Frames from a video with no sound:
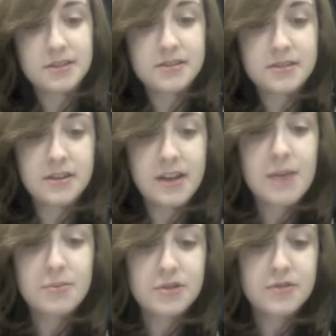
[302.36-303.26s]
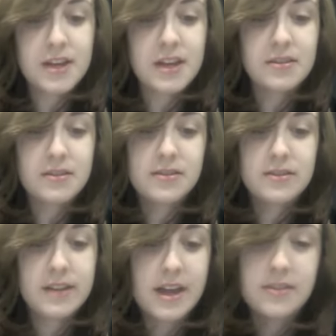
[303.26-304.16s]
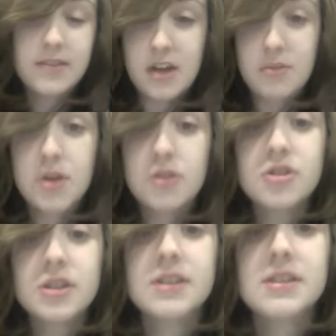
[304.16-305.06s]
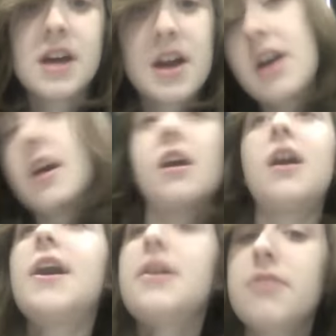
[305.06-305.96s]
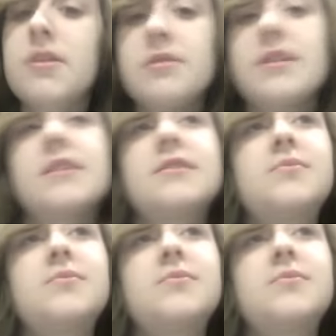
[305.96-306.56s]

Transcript: to captivate like their emotions. I agree with this